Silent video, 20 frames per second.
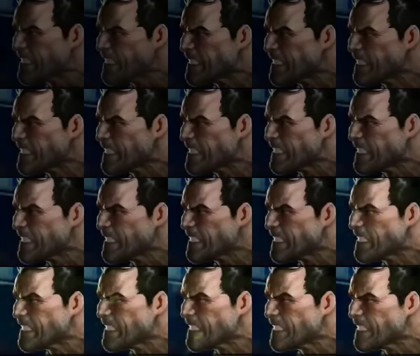
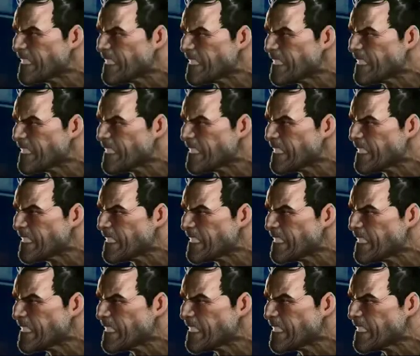
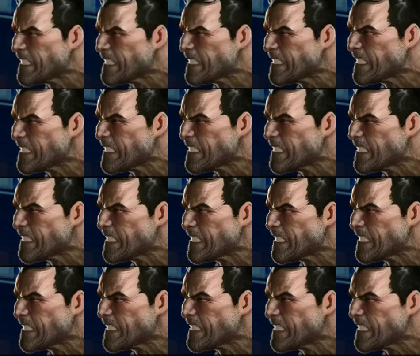
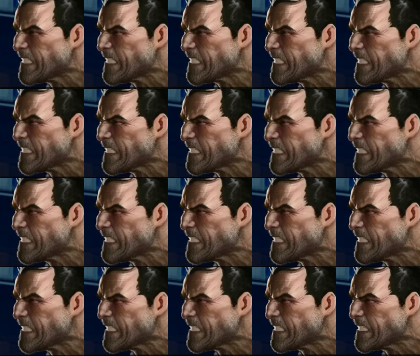
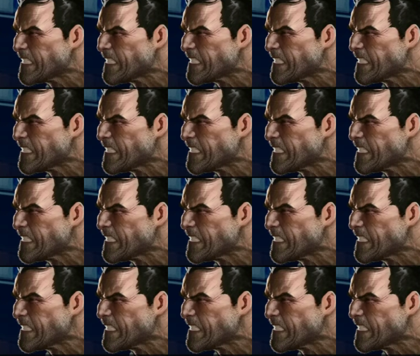[no speech]